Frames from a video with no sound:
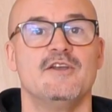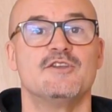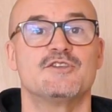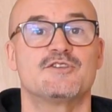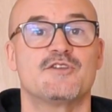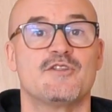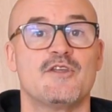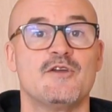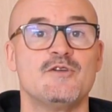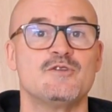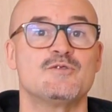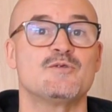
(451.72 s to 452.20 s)
So
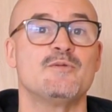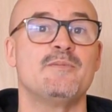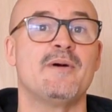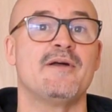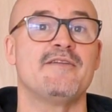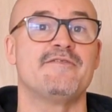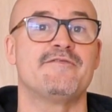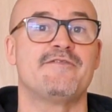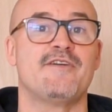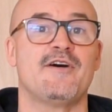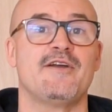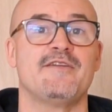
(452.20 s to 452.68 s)
those were my
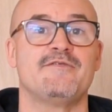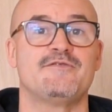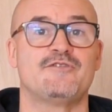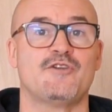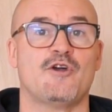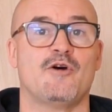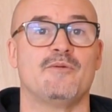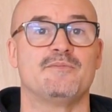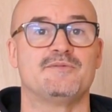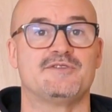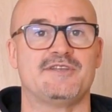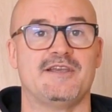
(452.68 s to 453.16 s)
five
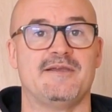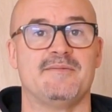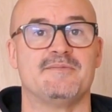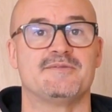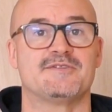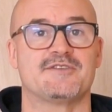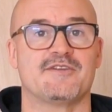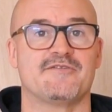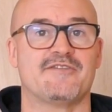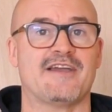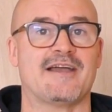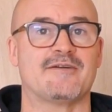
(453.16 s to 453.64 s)
top
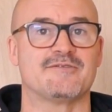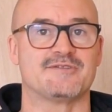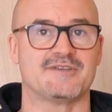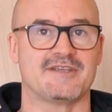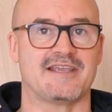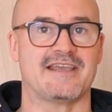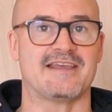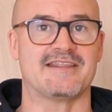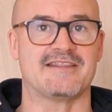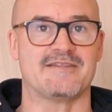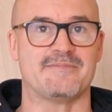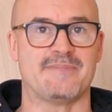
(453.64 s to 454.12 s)
tips of how to
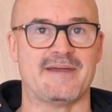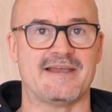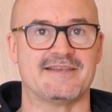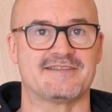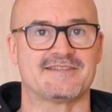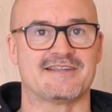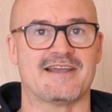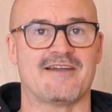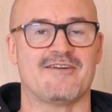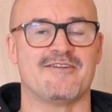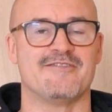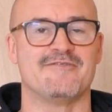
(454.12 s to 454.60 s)
get the
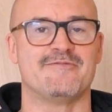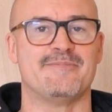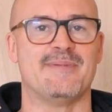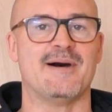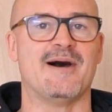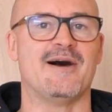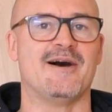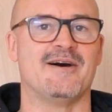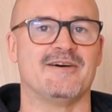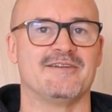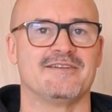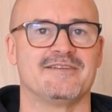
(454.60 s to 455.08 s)
best out of
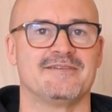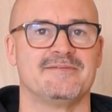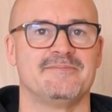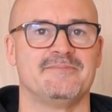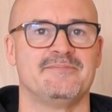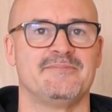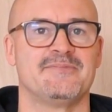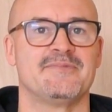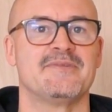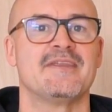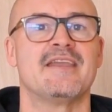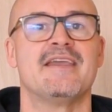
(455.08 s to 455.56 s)
Bard.
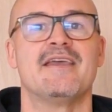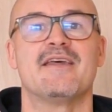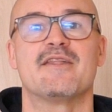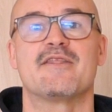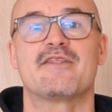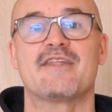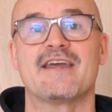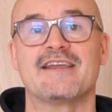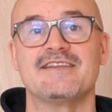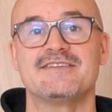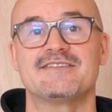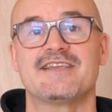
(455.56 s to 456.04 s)

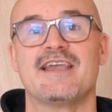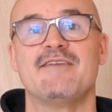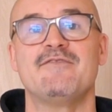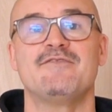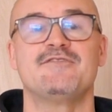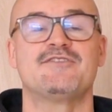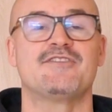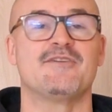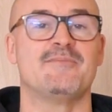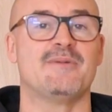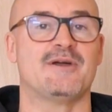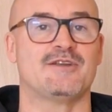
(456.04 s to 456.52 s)
Thanks ever
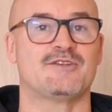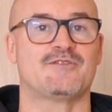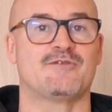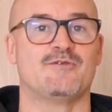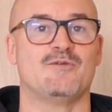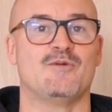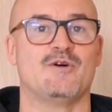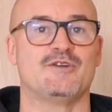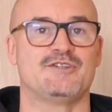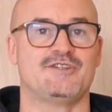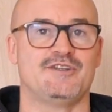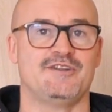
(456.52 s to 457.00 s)
so much for
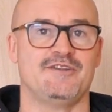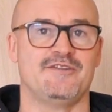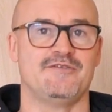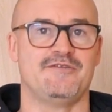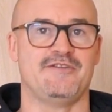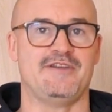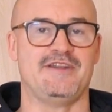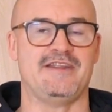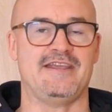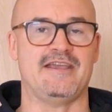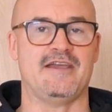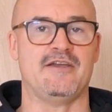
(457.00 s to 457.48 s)
watching the
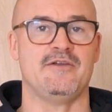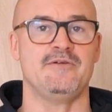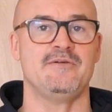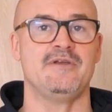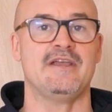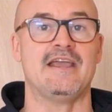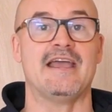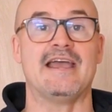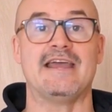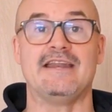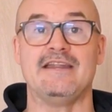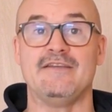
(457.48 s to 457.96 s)
video
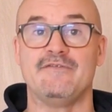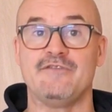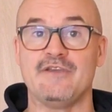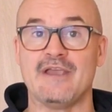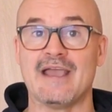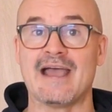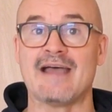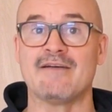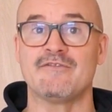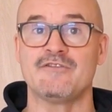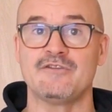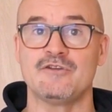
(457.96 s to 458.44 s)
and if you
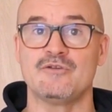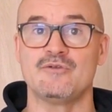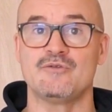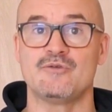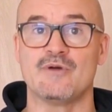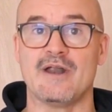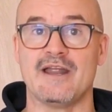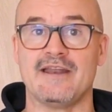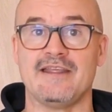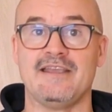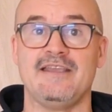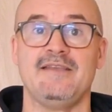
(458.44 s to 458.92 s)
haven't
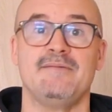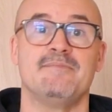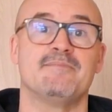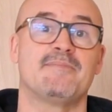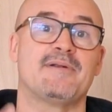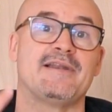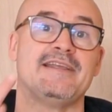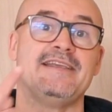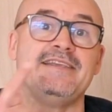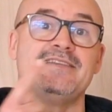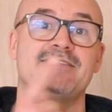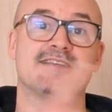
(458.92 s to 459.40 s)
already,
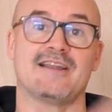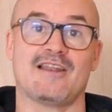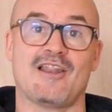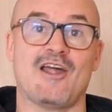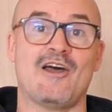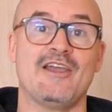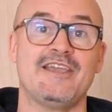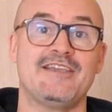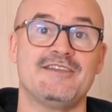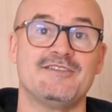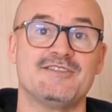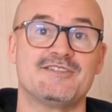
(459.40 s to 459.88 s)
please
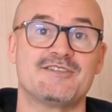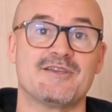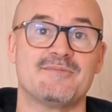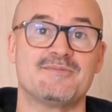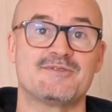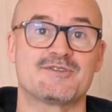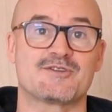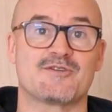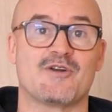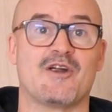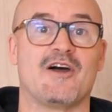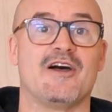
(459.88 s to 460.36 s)
like and
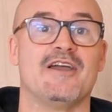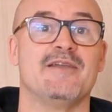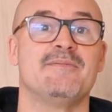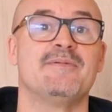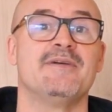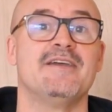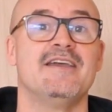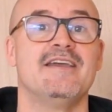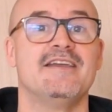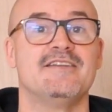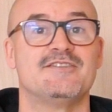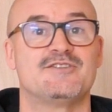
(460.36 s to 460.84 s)
subscribe
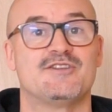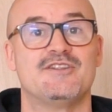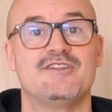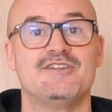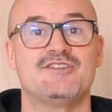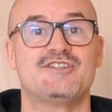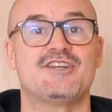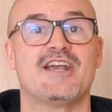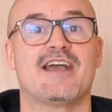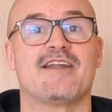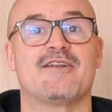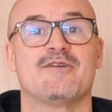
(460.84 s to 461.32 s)
to the
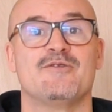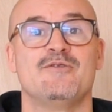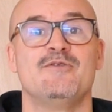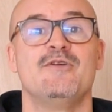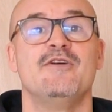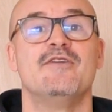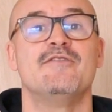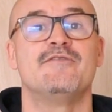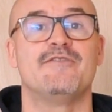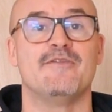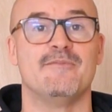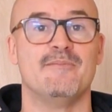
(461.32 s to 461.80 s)
channel
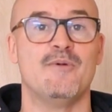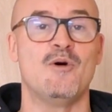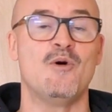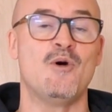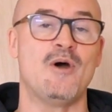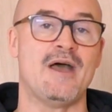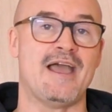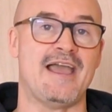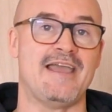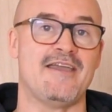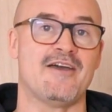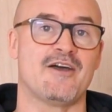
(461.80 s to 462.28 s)
for
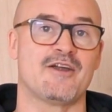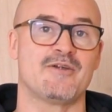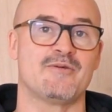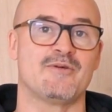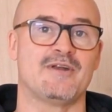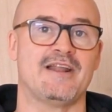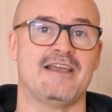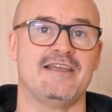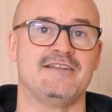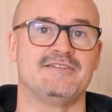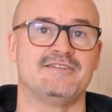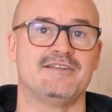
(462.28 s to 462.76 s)
more AI
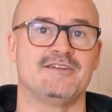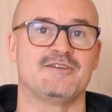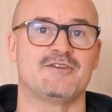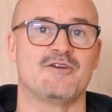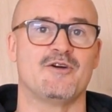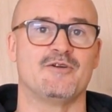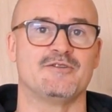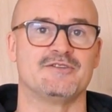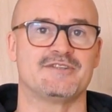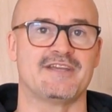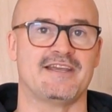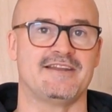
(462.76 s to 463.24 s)
related
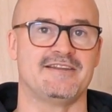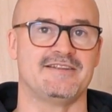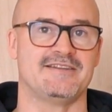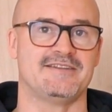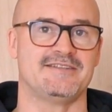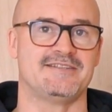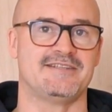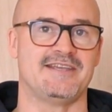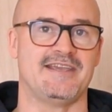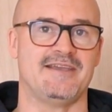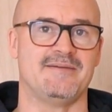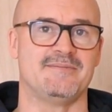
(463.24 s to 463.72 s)
content
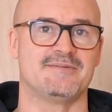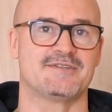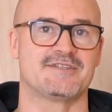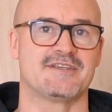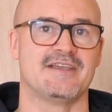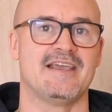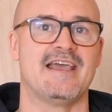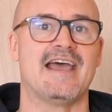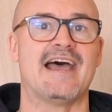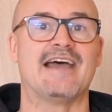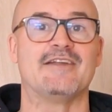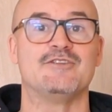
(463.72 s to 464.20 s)
and tips
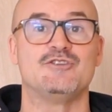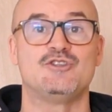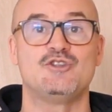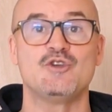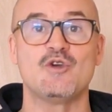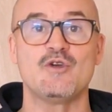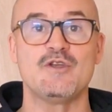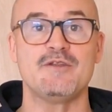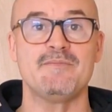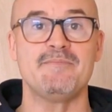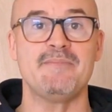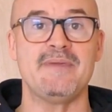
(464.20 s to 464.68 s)
and
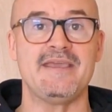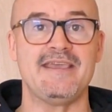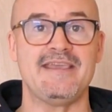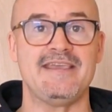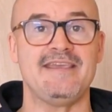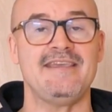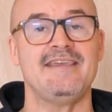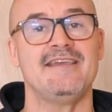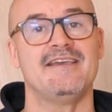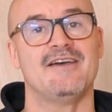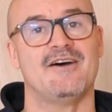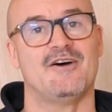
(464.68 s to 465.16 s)
join
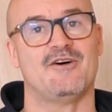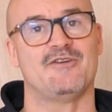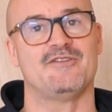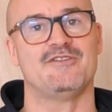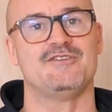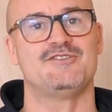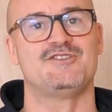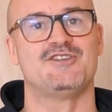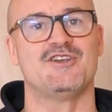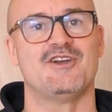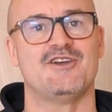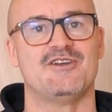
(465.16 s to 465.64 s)
me on the
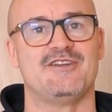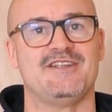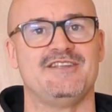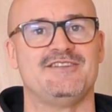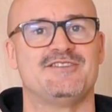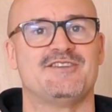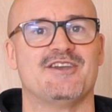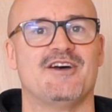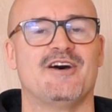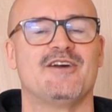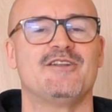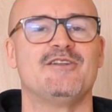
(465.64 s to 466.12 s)
journey
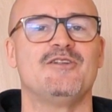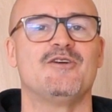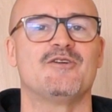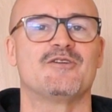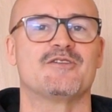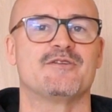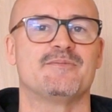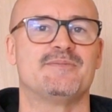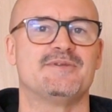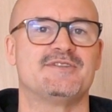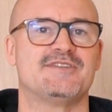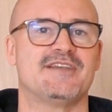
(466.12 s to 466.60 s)
to unlock
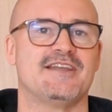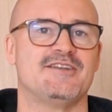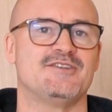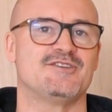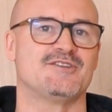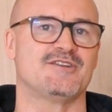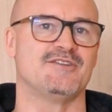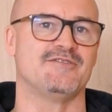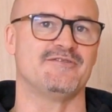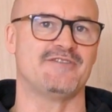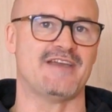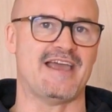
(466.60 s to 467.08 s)
the
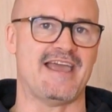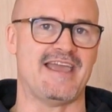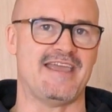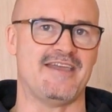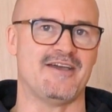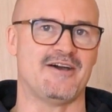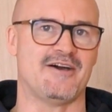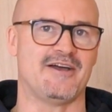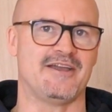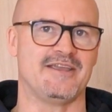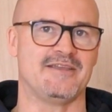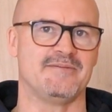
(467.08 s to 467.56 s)
potential of
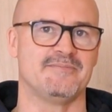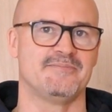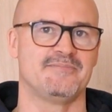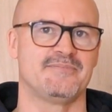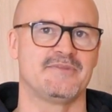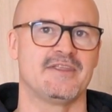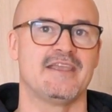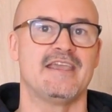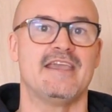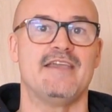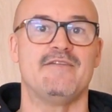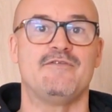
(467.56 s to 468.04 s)
AI.
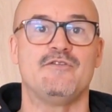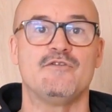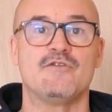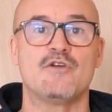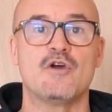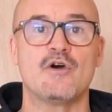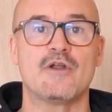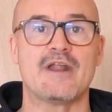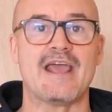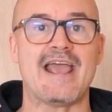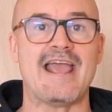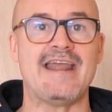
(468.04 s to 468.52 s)
If you've
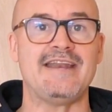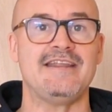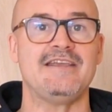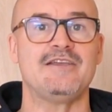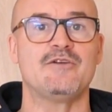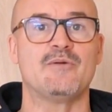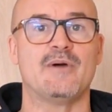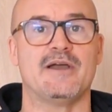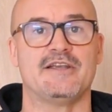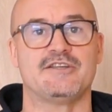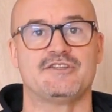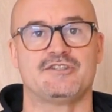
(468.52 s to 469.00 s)
got any
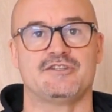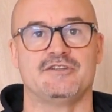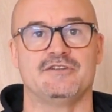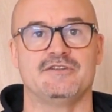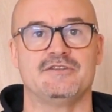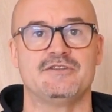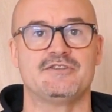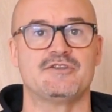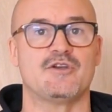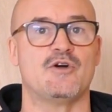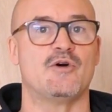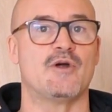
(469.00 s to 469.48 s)

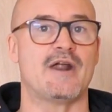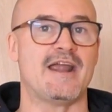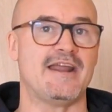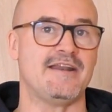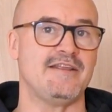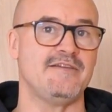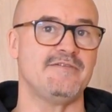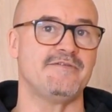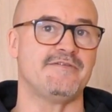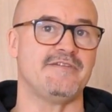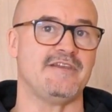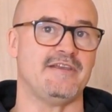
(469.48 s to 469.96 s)
questions or
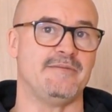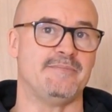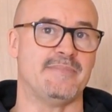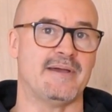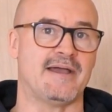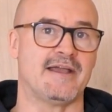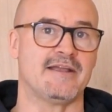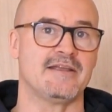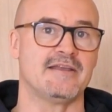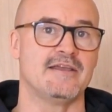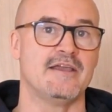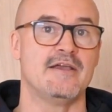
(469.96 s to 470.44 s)
any
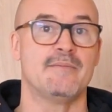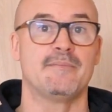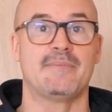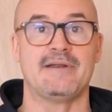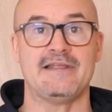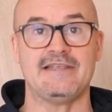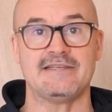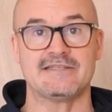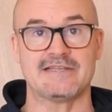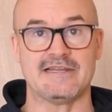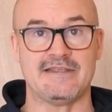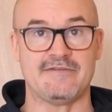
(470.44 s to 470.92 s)
feedback,
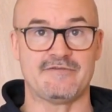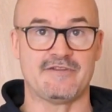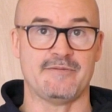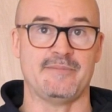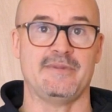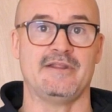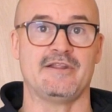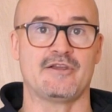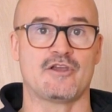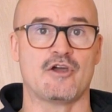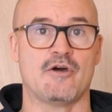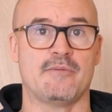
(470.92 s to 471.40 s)
please leave them
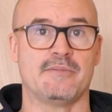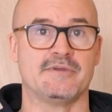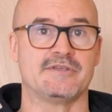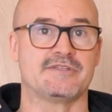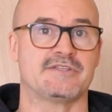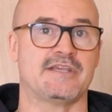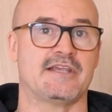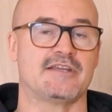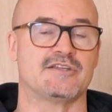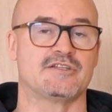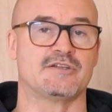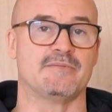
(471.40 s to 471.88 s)
in the comments
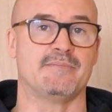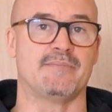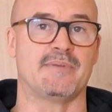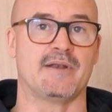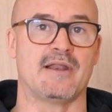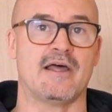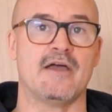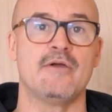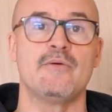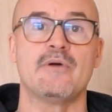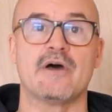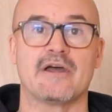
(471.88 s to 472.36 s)
section
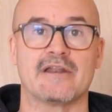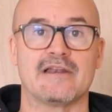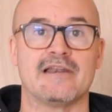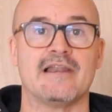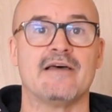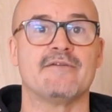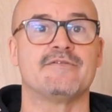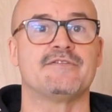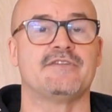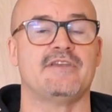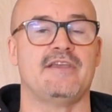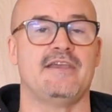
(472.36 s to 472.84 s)
below. I'd
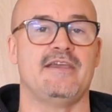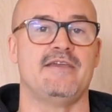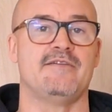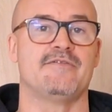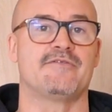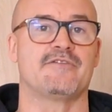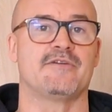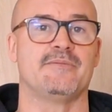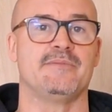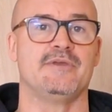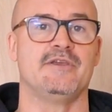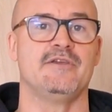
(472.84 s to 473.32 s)
love to hear
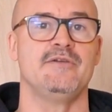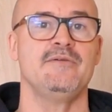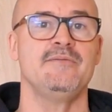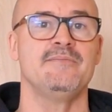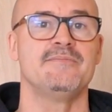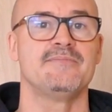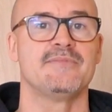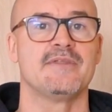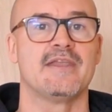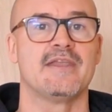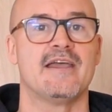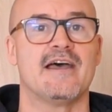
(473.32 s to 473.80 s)
from you
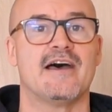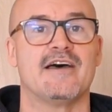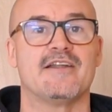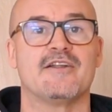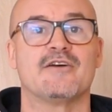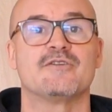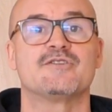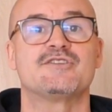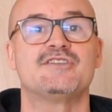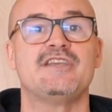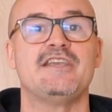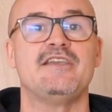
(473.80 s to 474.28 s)
and
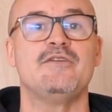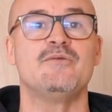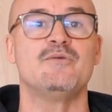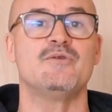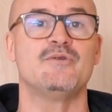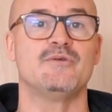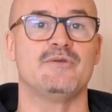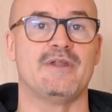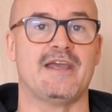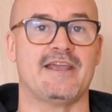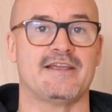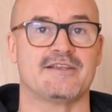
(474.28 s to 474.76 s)
I'll see you
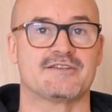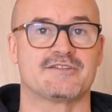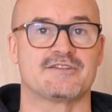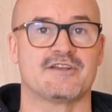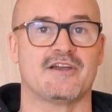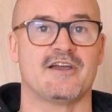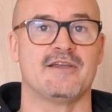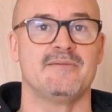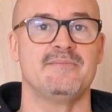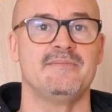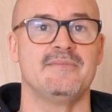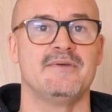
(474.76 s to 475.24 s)
all next
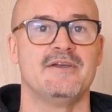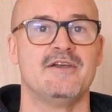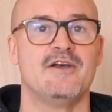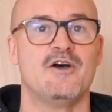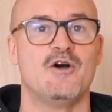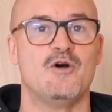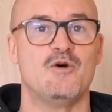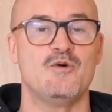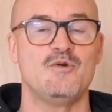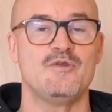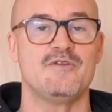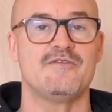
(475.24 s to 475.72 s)
time.
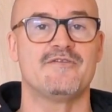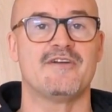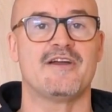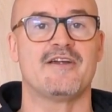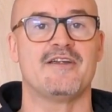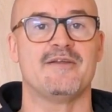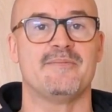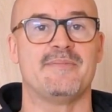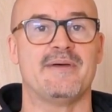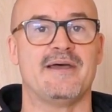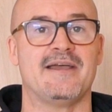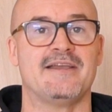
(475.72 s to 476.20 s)
All the
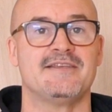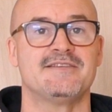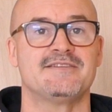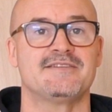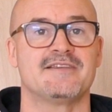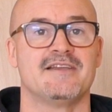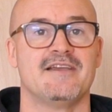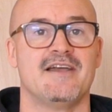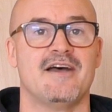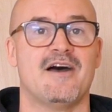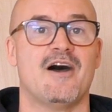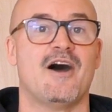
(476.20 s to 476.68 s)
very best.
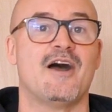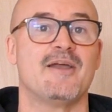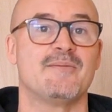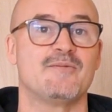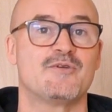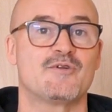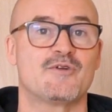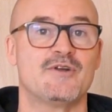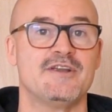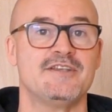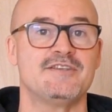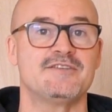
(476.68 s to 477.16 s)
I'm
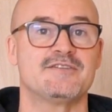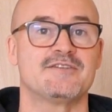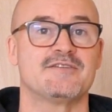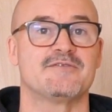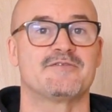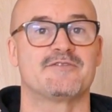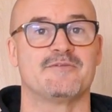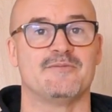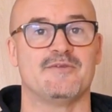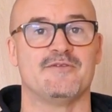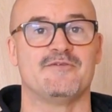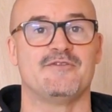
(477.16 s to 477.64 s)
Chris
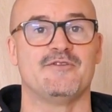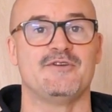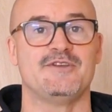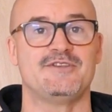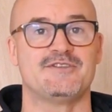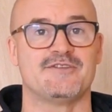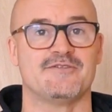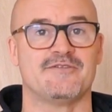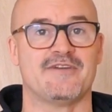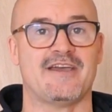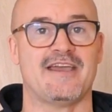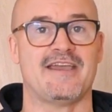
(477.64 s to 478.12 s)
from The
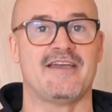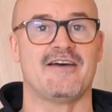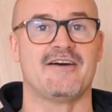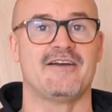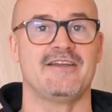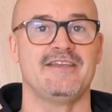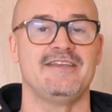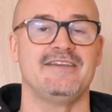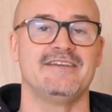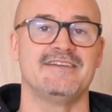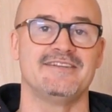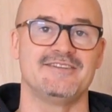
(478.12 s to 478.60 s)
Voice of
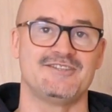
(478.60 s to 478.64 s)
AI.